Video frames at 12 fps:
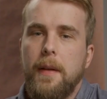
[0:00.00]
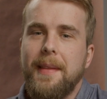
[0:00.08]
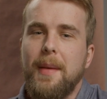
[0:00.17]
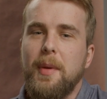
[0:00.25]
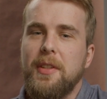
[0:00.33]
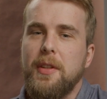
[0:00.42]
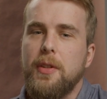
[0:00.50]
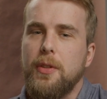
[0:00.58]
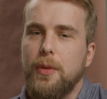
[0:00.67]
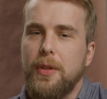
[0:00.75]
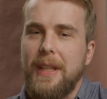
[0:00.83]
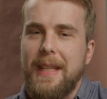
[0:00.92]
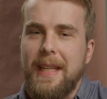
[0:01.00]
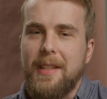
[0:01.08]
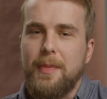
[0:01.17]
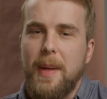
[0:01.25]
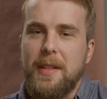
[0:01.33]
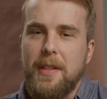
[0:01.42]
They must assure that the
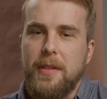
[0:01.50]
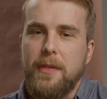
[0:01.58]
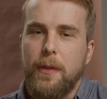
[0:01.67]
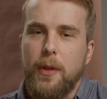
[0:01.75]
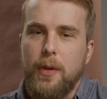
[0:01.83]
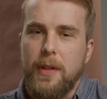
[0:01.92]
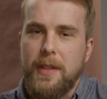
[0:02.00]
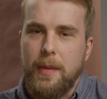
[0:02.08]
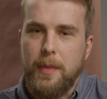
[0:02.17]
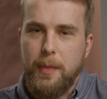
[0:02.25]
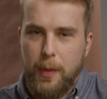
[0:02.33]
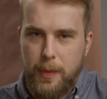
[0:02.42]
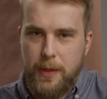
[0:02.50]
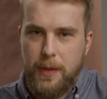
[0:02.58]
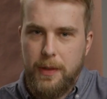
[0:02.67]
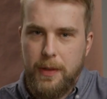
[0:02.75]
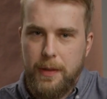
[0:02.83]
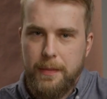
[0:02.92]
expenses further exempt purposes.